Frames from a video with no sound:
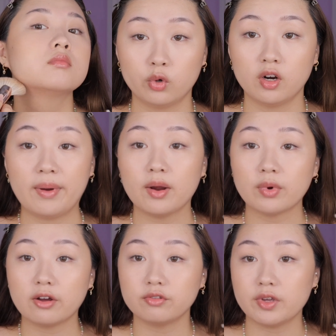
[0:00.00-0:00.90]
Where are my
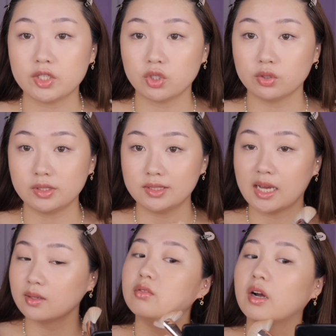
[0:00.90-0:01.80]
round-faced girlies
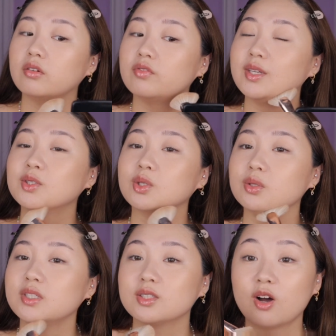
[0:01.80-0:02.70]
at? Round-faced
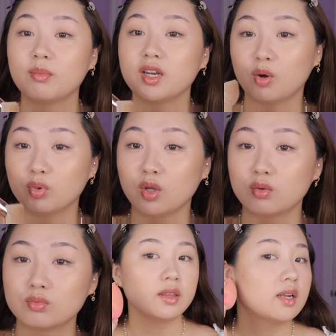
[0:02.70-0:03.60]
girlies, comment down below.
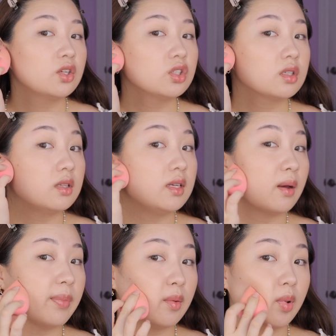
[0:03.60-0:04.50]
And then I just clean
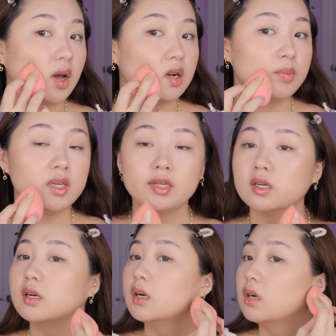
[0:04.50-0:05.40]
up the bottom
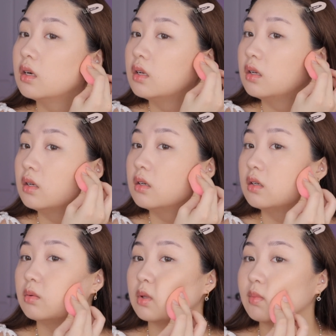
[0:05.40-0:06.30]
here
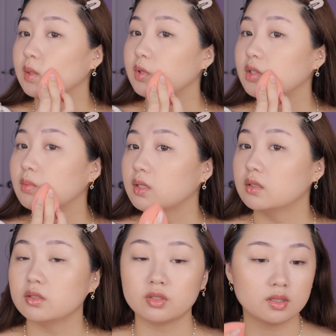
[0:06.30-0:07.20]
with my beauty
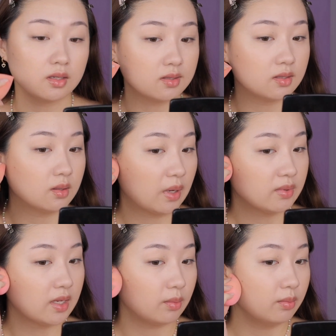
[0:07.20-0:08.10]
blender just because sometimes
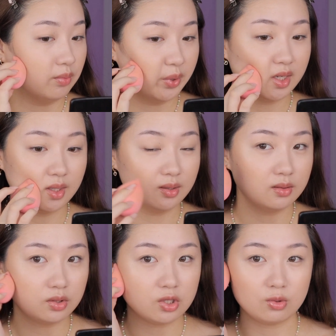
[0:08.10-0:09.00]
I bring it
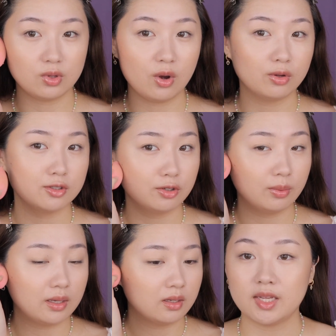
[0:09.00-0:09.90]
too low a little
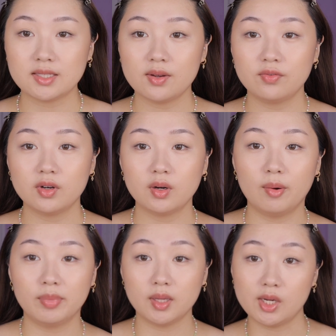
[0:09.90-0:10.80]
bit. Next up for
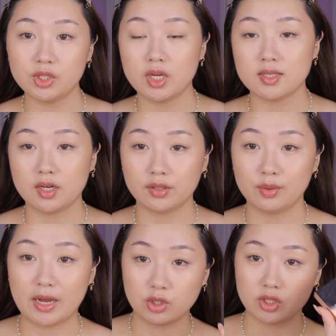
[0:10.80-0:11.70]
blush is another
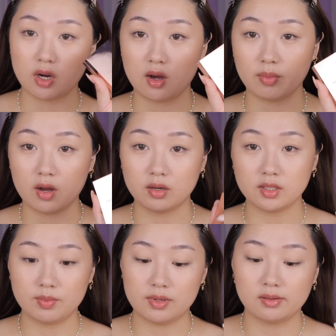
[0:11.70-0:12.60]
Patrick Ta
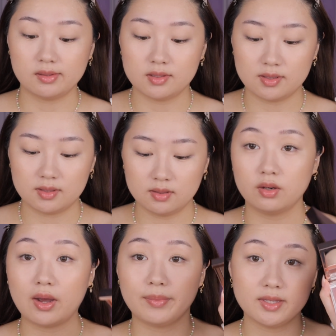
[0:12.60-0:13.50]
product because you know
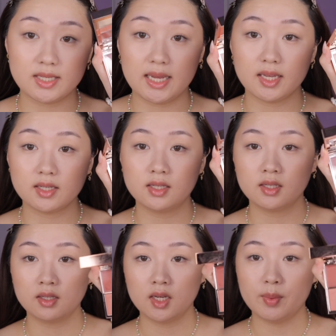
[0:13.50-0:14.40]
I'm a stan.
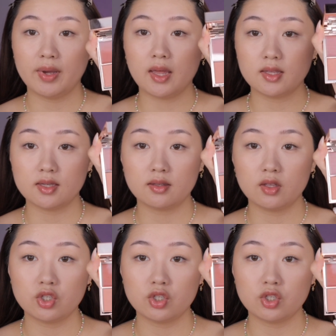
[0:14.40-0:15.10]
But yeah, this is in the